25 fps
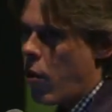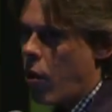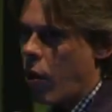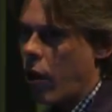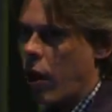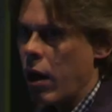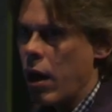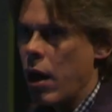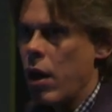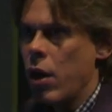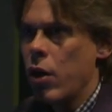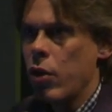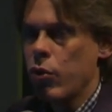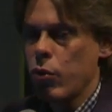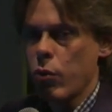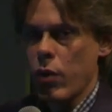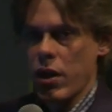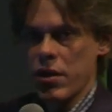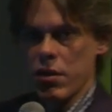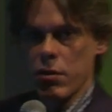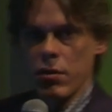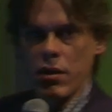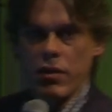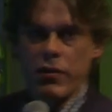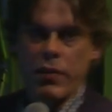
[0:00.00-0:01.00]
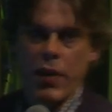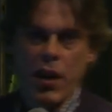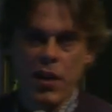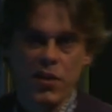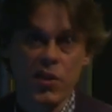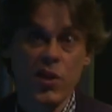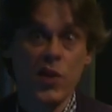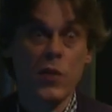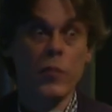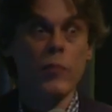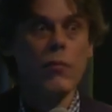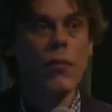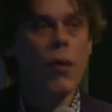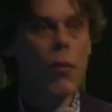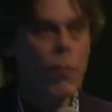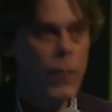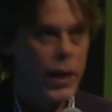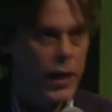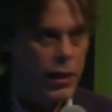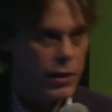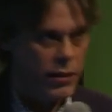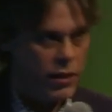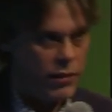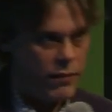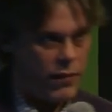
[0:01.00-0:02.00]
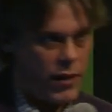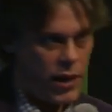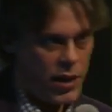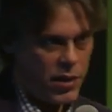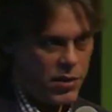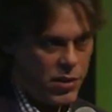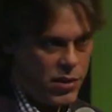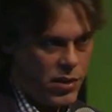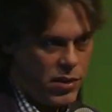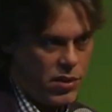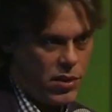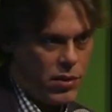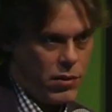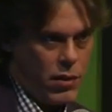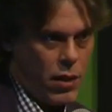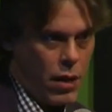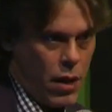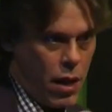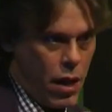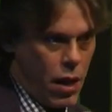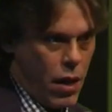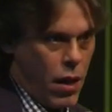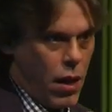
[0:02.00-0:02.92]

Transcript: more to other devices, mobile devices,